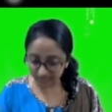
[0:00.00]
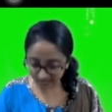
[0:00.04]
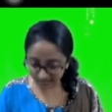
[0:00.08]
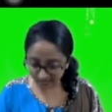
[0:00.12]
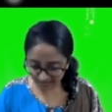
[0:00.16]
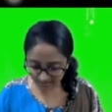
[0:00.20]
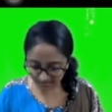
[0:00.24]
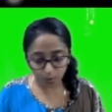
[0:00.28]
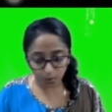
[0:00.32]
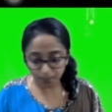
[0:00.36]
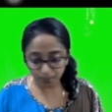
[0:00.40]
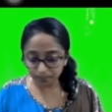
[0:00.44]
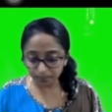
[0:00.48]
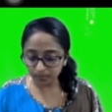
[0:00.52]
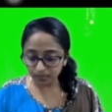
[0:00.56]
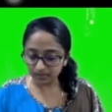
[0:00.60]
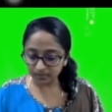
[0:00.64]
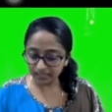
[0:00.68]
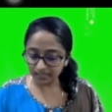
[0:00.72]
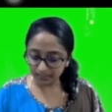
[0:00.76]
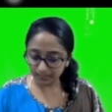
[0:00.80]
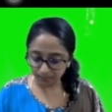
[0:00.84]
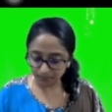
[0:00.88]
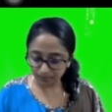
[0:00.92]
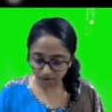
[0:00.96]
So I
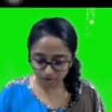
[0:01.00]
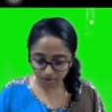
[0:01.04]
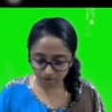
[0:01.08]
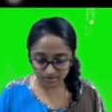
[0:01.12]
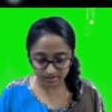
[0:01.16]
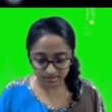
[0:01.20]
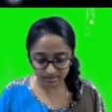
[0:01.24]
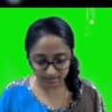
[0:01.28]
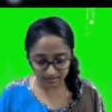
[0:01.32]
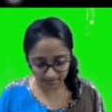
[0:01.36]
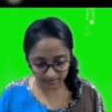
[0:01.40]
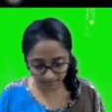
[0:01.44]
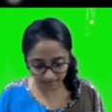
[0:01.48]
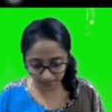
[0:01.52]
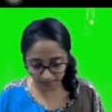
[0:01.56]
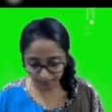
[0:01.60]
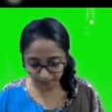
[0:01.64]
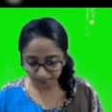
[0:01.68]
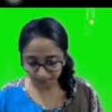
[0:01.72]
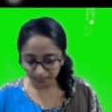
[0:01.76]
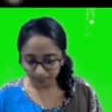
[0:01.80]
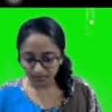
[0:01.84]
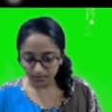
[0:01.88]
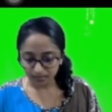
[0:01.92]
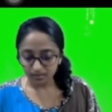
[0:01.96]
hope that much is
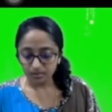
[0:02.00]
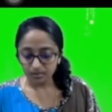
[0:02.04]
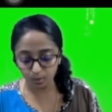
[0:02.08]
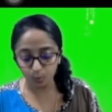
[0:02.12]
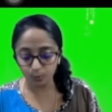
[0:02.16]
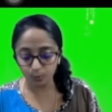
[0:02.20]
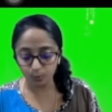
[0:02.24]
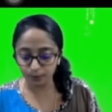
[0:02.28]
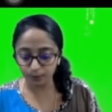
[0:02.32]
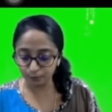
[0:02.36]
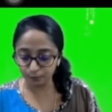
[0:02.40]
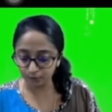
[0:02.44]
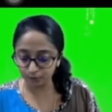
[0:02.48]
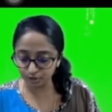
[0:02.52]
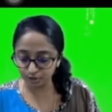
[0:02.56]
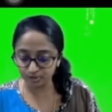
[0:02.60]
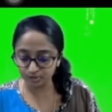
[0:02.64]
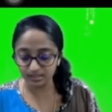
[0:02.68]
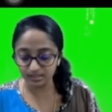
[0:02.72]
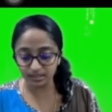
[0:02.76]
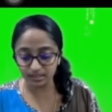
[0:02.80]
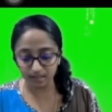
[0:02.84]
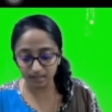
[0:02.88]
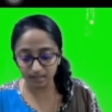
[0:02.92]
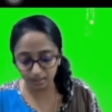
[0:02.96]
clear. So we have
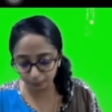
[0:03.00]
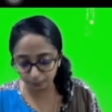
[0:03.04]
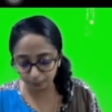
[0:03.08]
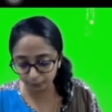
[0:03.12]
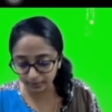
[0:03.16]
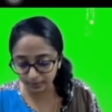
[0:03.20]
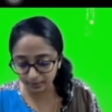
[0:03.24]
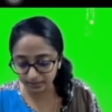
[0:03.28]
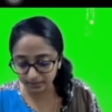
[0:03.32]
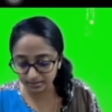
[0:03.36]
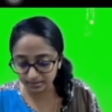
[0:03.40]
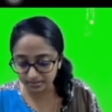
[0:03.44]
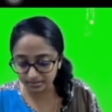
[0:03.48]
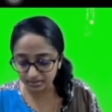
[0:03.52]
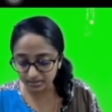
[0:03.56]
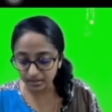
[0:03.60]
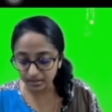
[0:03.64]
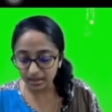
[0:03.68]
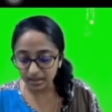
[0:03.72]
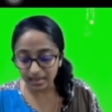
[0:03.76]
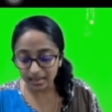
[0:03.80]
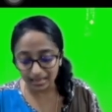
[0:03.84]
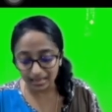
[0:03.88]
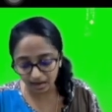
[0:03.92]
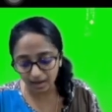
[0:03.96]
finished the lung
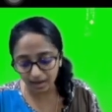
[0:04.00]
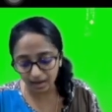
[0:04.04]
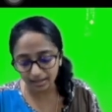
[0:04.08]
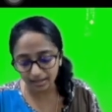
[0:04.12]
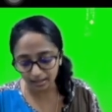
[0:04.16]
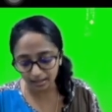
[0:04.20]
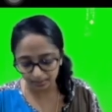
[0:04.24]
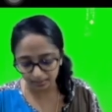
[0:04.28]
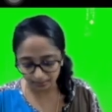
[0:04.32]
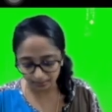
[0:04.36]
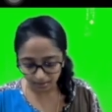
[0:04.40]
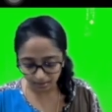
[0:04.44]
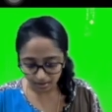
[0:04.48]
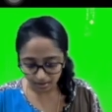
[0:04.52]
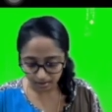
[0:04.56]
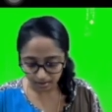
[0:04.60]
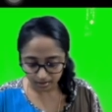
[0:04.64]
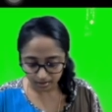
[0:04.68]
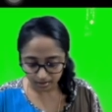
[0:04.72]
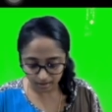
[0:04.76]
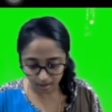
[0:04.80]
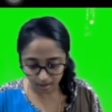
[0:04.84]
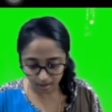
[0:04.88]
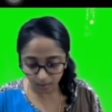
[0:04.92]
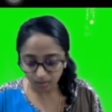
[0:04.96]
fields and the hilum.
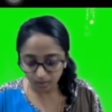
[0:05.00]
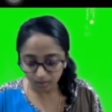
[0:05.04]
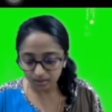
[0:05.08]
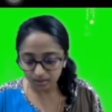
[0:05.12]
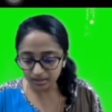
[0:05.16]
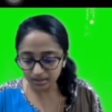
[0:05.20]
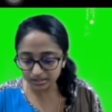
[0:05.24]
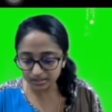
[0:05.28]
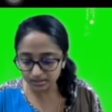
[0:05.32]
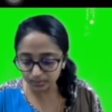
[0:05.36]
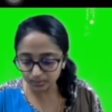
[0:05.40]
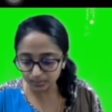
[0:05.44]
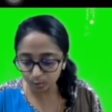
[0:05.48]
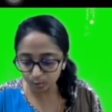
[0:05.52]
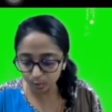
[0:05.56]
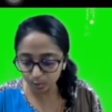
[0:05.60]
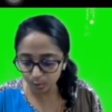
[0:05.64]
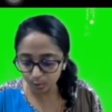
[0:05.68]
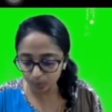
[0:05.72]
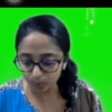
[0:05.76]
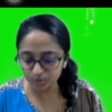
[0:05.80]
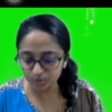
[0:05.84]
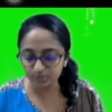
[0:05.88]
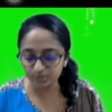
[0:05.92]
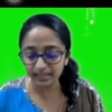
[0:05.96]
Now let's
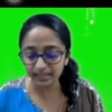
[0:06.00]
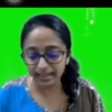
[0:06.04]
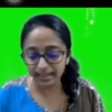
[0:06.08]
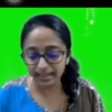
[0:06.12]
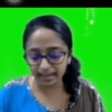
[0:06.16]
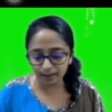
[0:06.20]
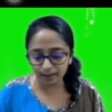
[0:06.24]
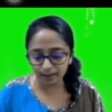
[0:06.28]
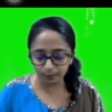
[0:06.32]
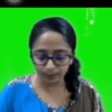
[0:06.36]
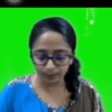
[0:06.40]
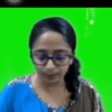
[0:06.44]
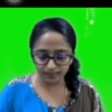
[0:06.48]
move over to the